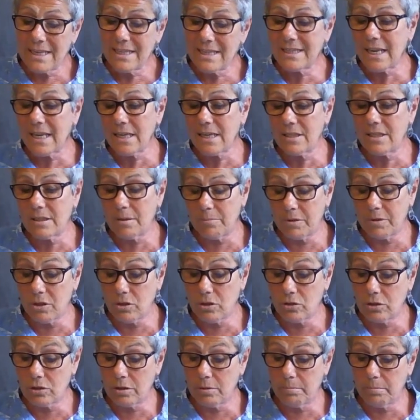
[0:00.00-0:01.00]
"Say something
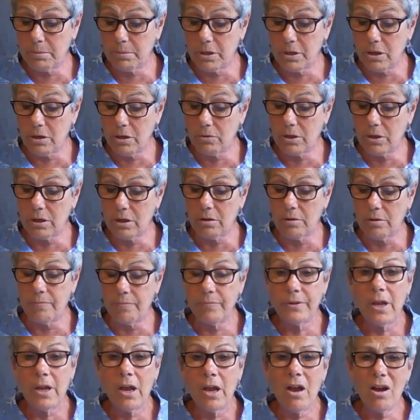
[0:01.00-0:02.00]
to them, Pinocchio."
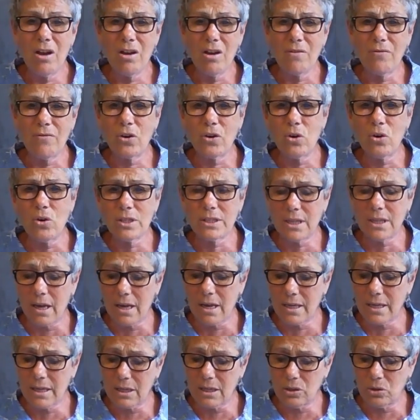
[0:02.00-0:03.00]
"Of course
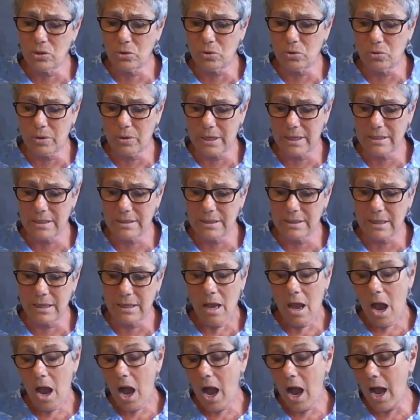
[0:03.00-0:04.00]
I can talk," I said.
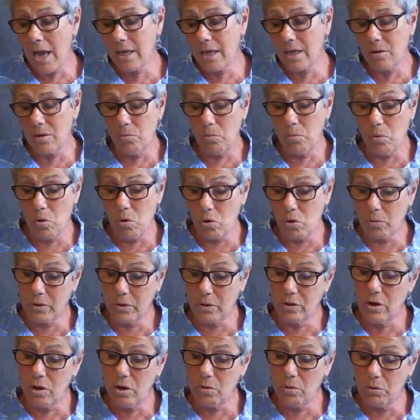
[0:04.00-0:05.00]
"I can walk with
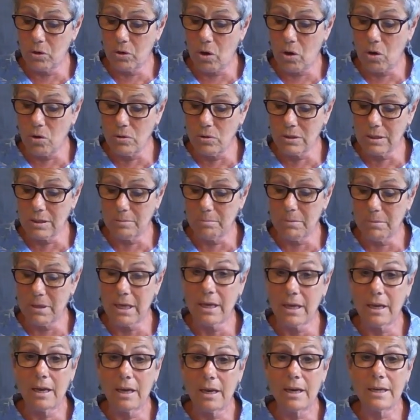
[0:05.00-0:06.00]
no one holding
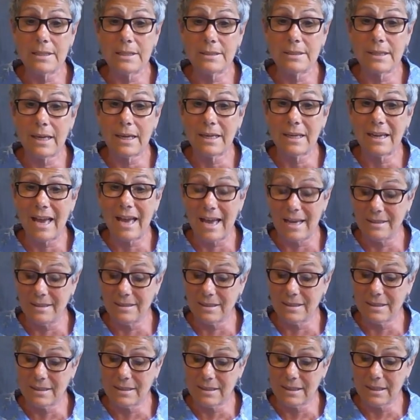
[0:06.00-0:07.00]
me," I said, and
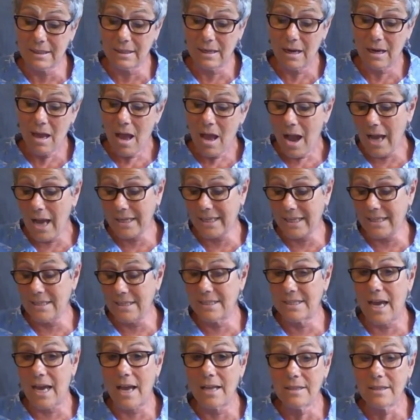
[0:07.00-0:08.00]
I did. "I can
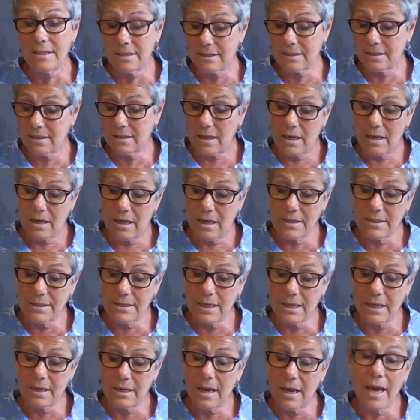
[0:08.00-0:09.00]
dance," I
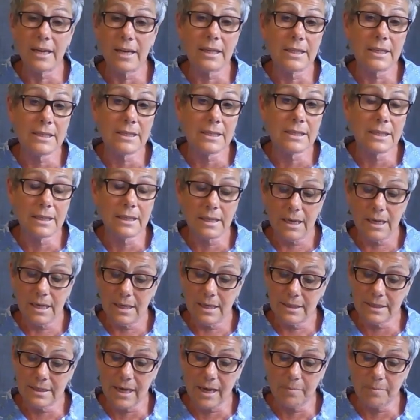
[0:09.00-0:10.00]
said, and I did.
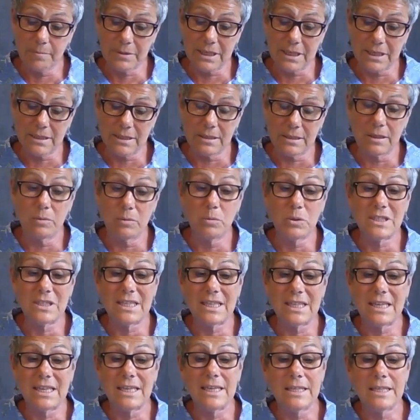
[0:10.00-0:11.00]
Tap dancing was
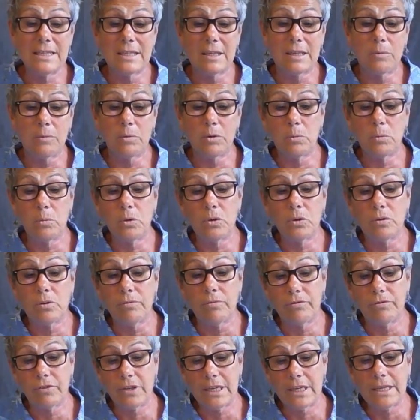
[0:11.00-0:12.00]
easy with wooden
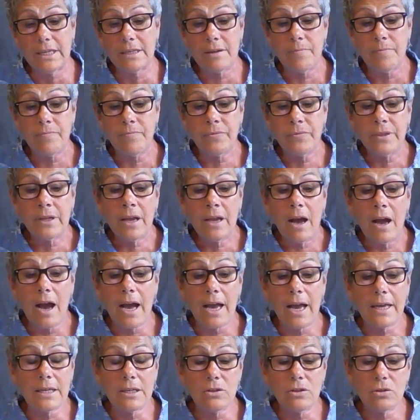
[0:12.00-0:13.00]
feet.
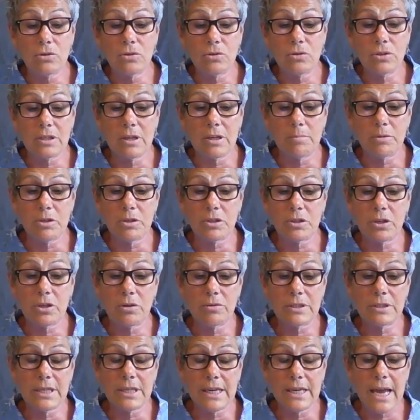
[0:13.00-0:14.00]
"I can do
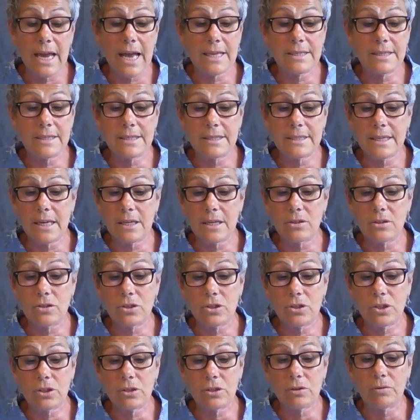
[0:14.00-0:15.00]
somersaults and handstands
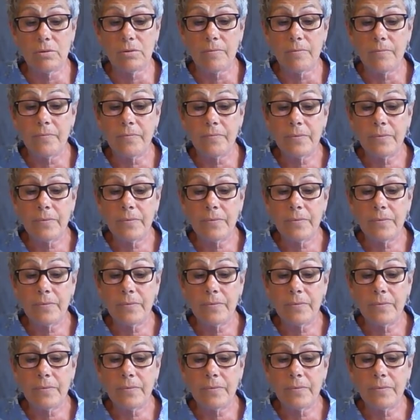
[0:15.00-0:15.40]
too."